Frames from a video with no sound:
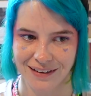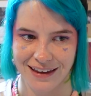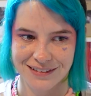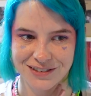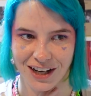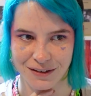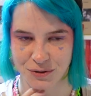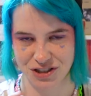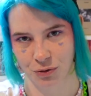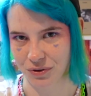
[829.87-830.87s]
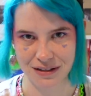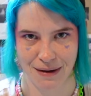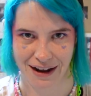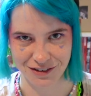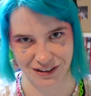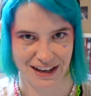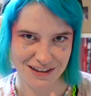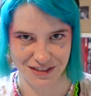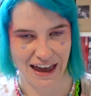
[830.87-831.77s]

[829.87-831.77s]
like, done, which don't really matter, like,